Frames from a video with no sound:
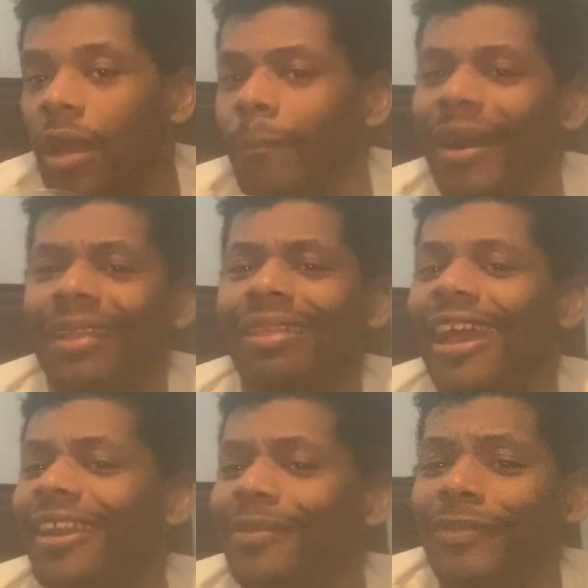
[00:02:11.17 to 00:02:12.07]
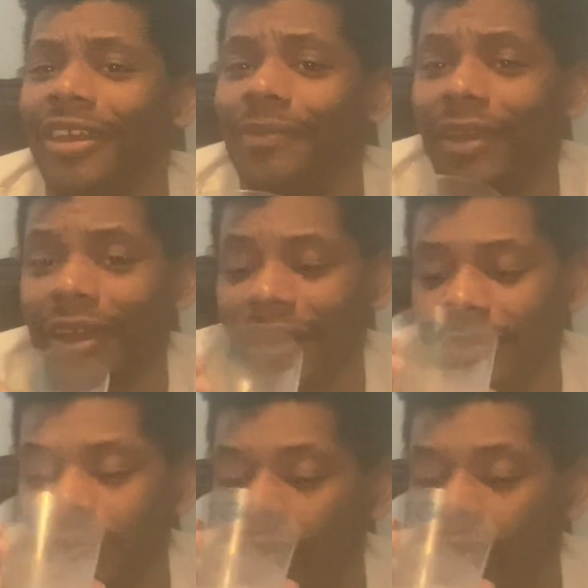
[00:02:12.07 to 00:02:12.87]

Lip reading: my lighting being bad,